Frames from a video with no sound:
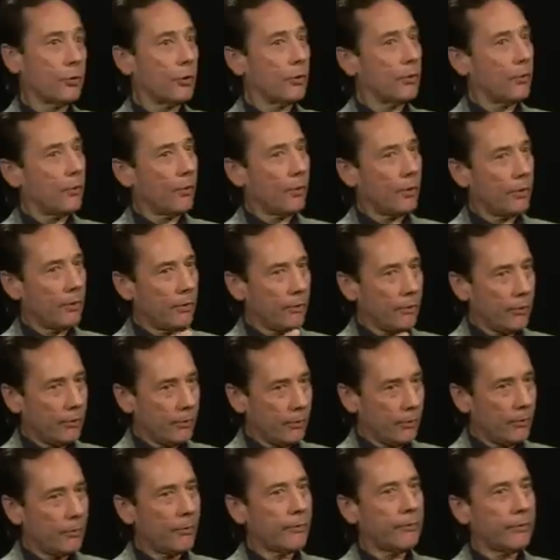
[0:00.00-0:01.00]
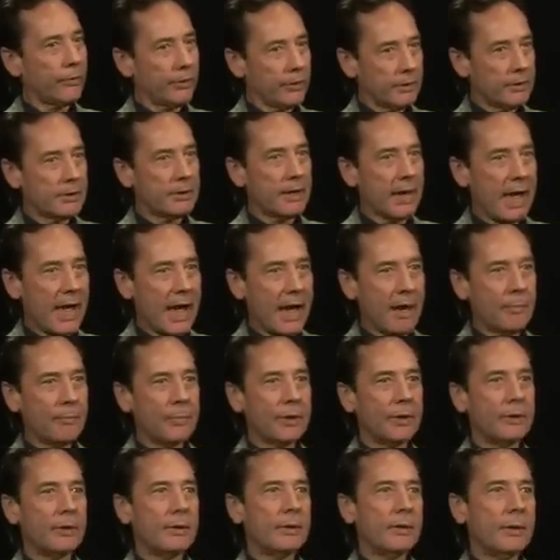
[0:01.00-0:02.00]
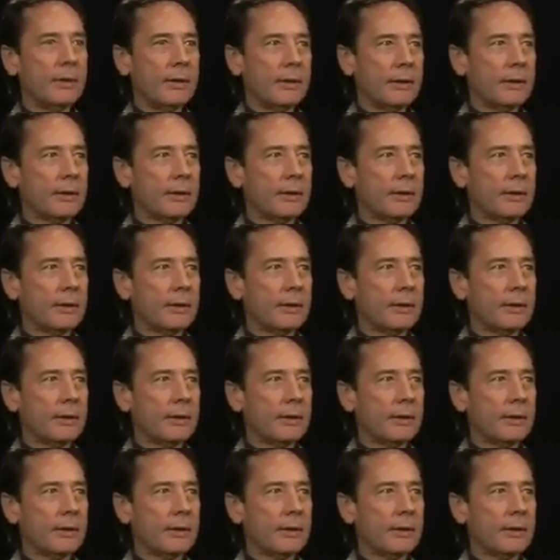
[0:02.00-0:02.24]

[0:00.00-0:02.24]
or for this to happen,